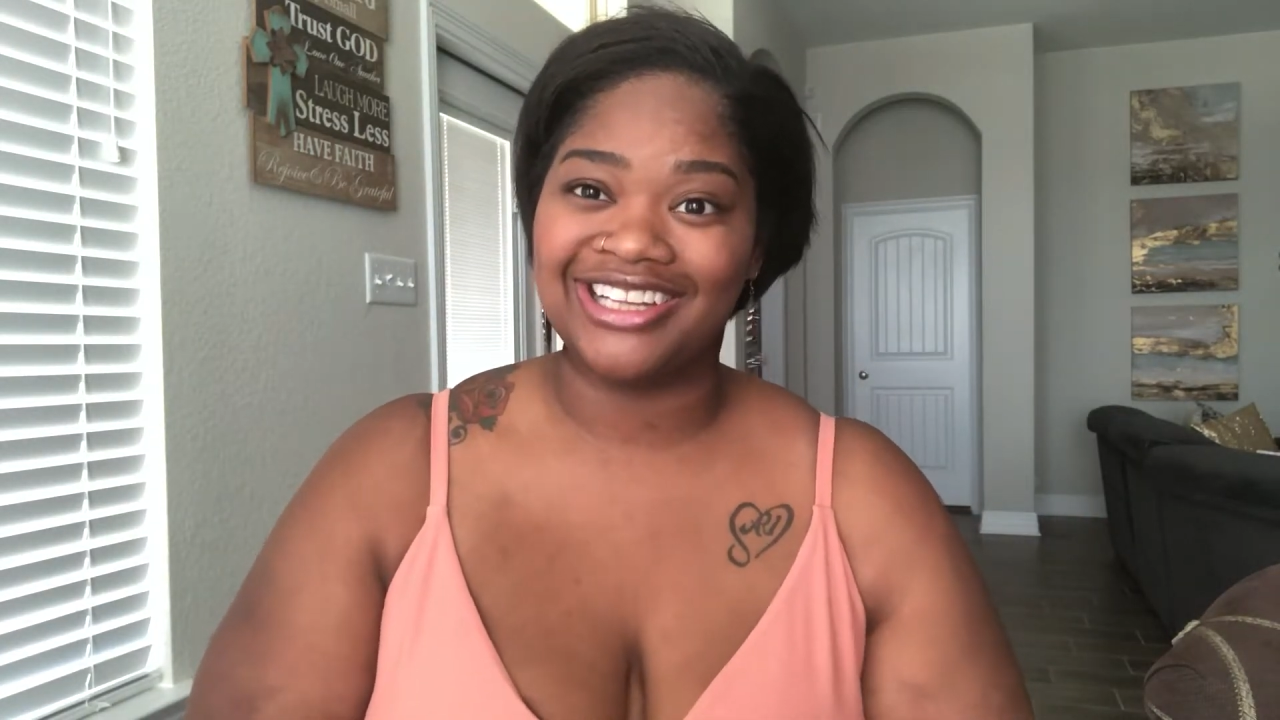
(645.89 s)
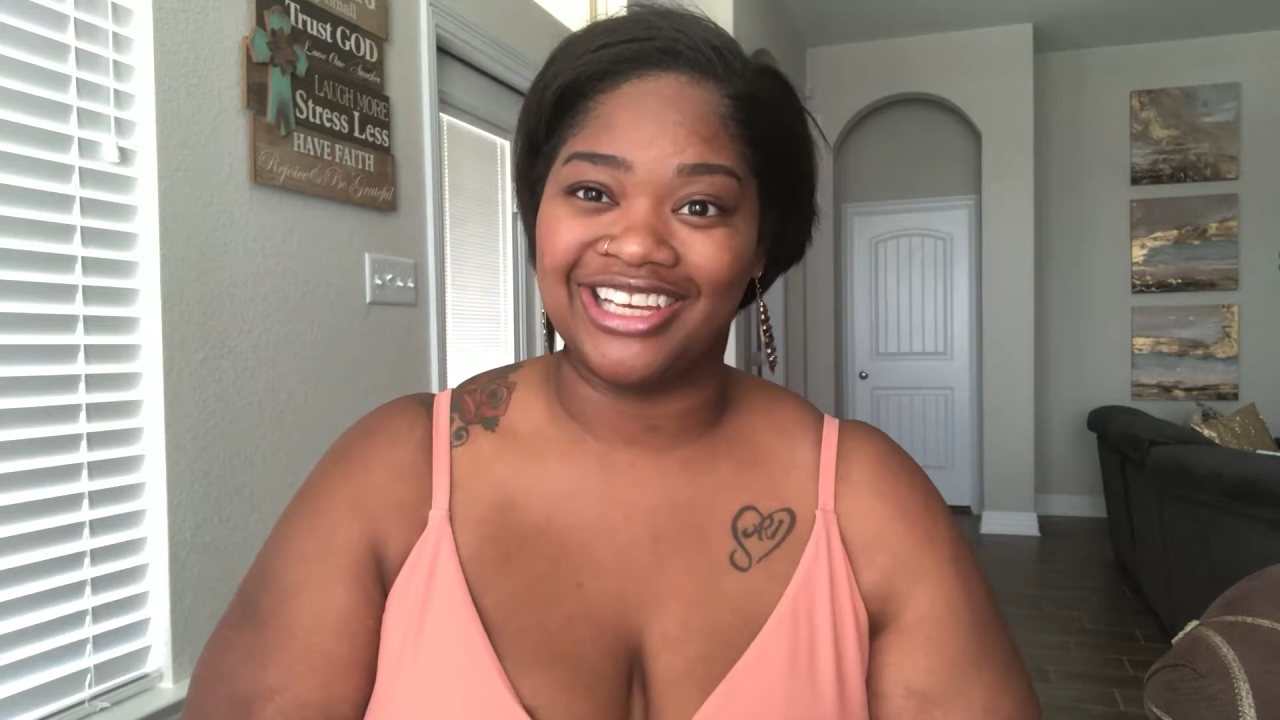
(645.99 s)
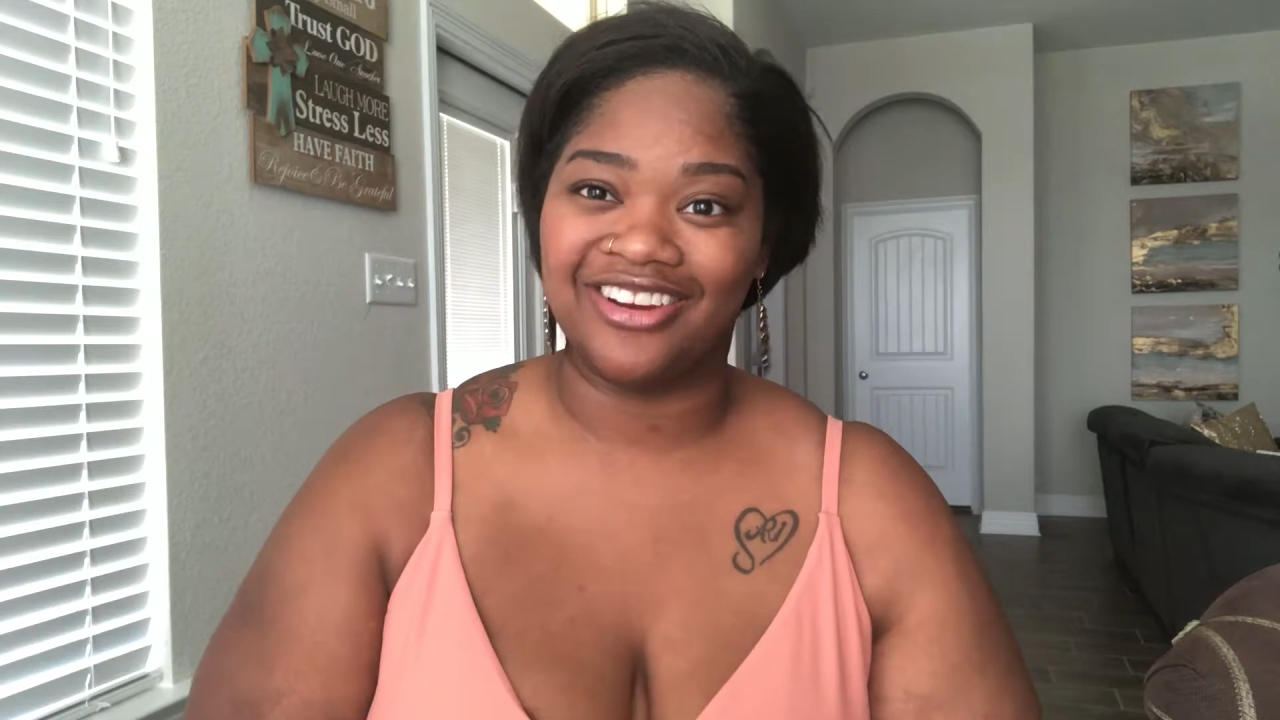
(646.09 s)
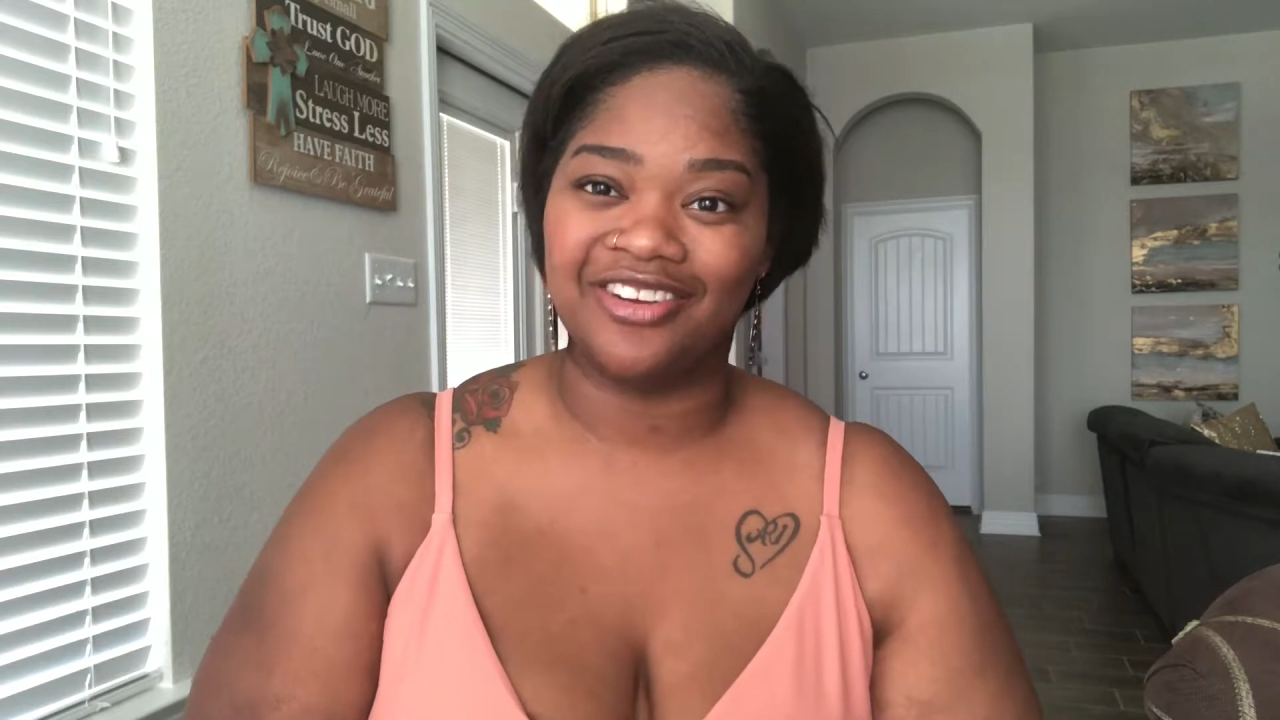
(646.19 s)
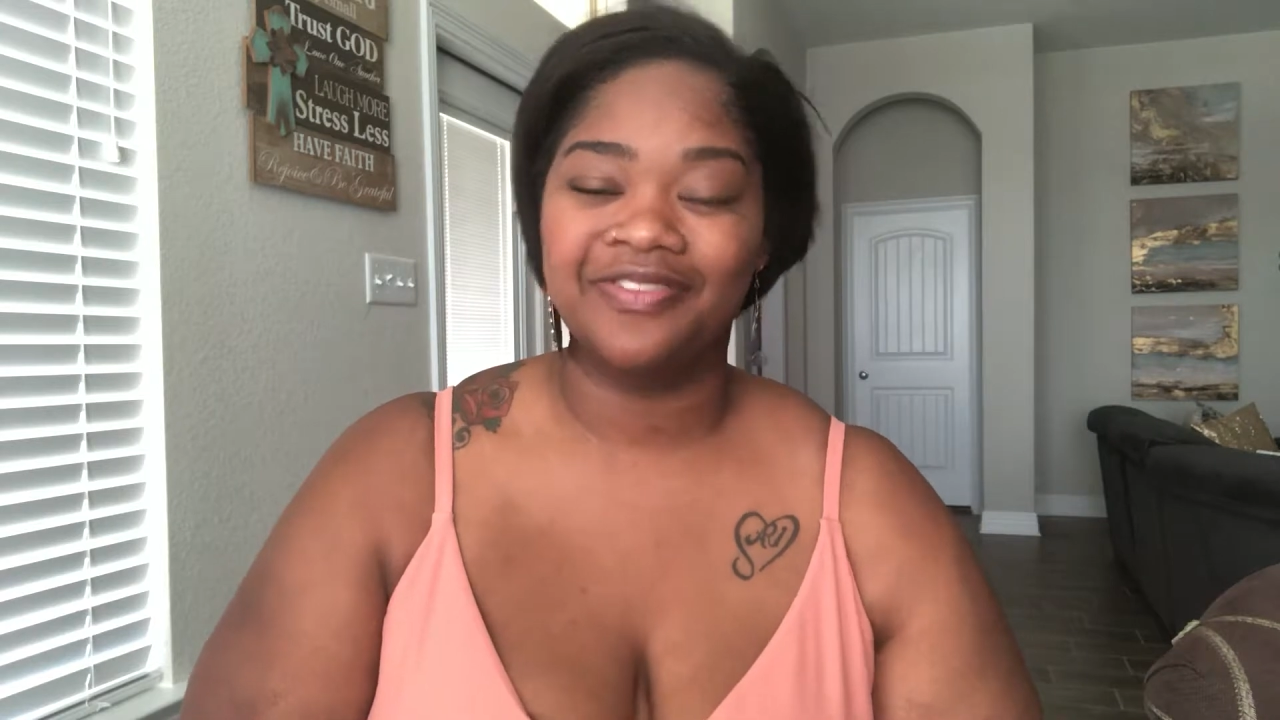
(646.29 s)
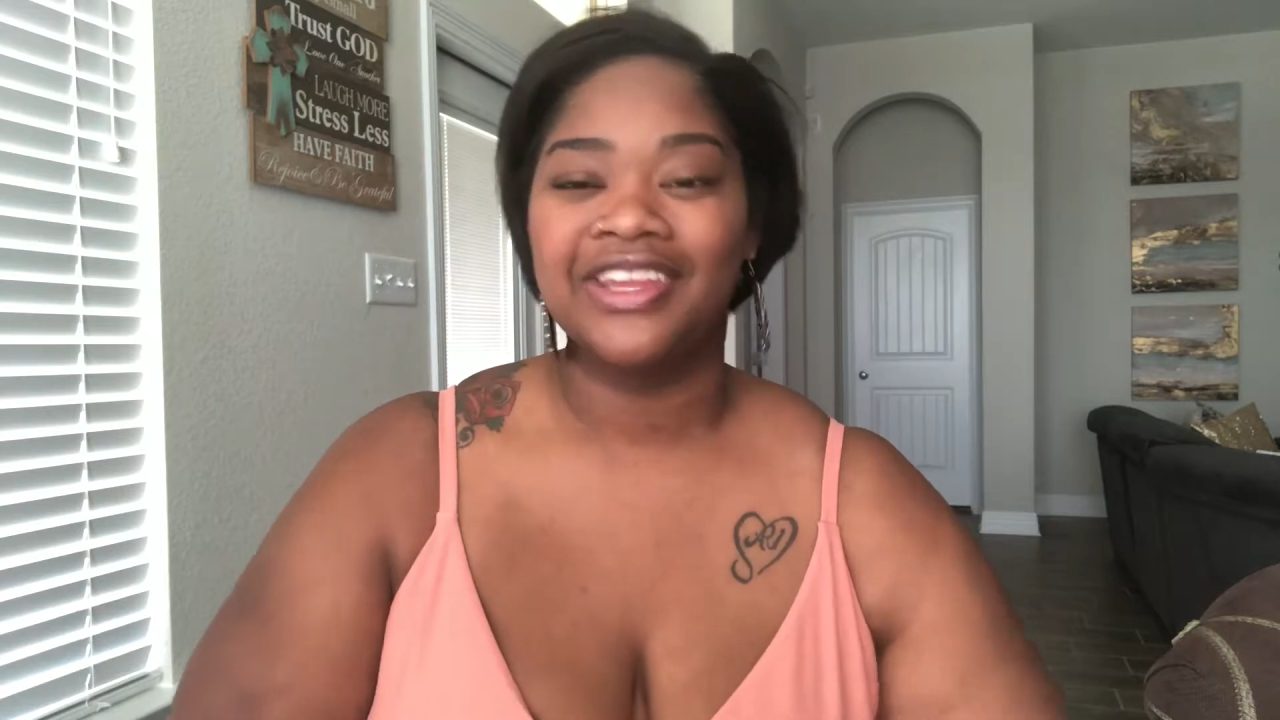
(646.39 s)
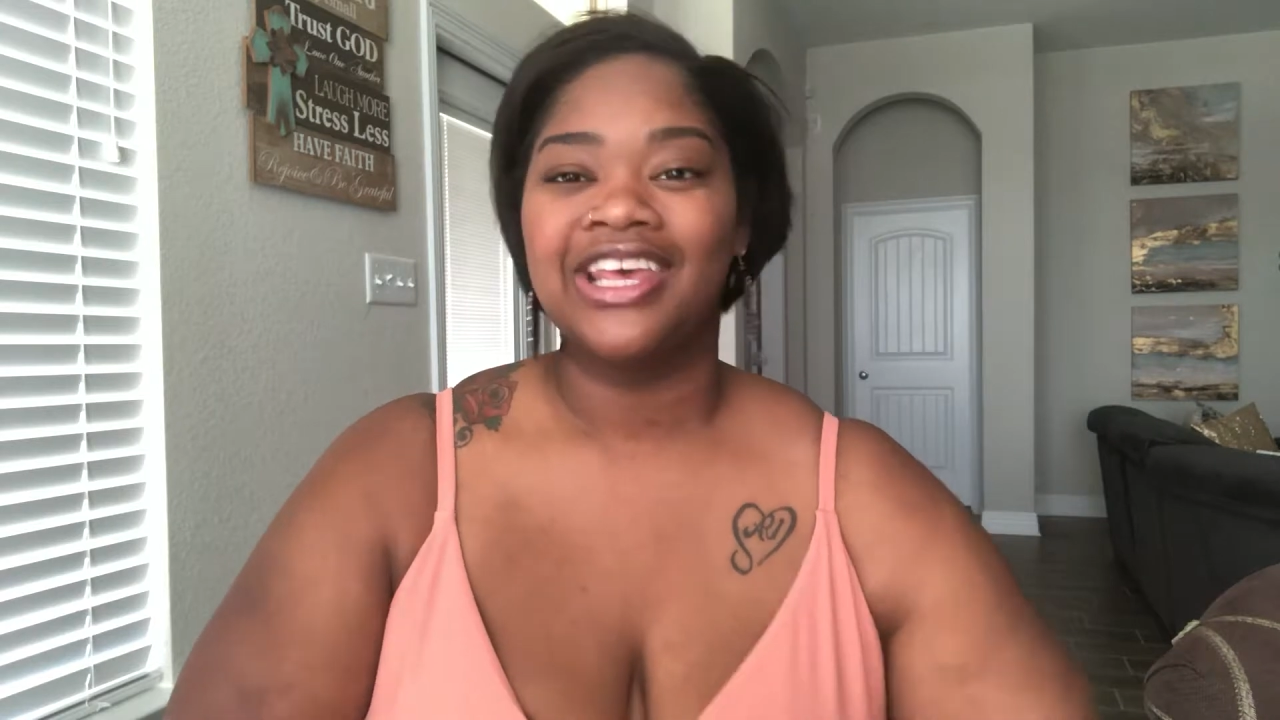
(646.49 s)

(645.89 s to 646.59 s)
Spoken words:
there.